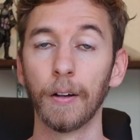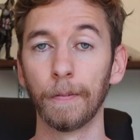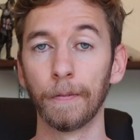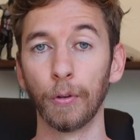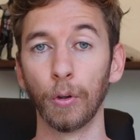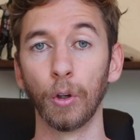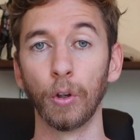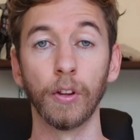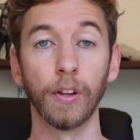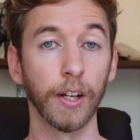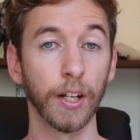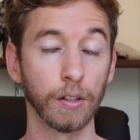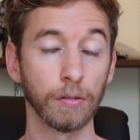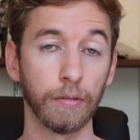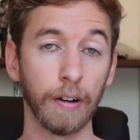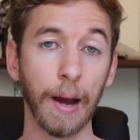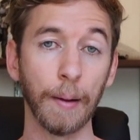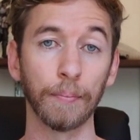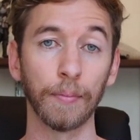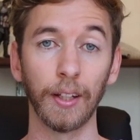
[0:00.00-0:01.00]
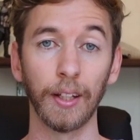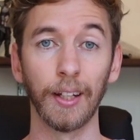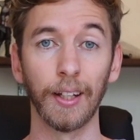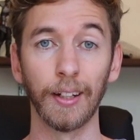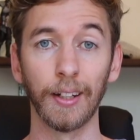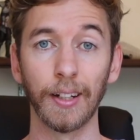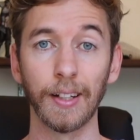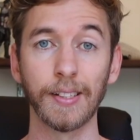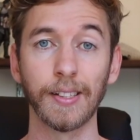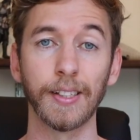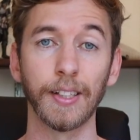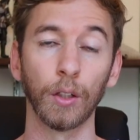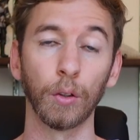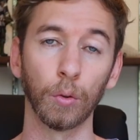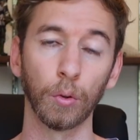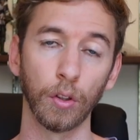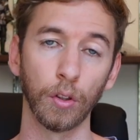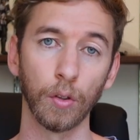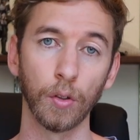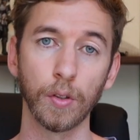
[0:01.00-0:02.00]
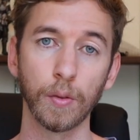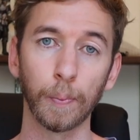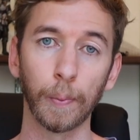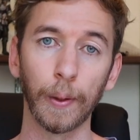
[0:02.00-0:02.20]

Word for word: food that is wrapped in single-use